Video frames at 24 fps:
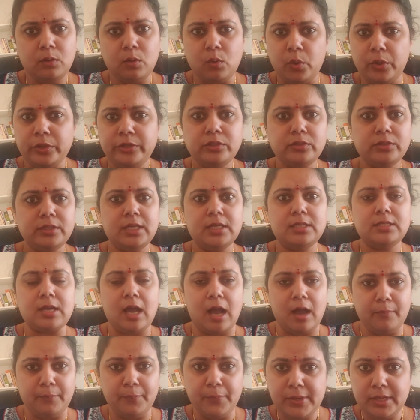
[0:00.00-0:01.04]
going to get
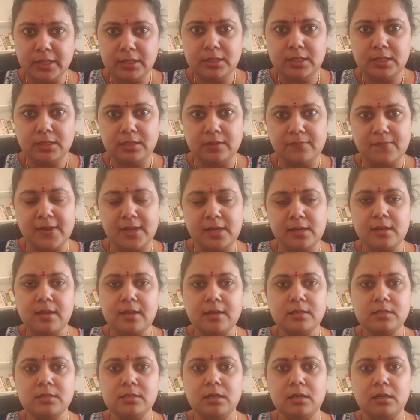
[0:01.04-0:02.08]
Amrit, the divine
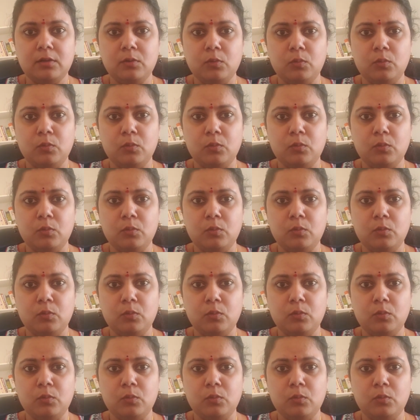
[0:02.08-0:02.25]
nectar.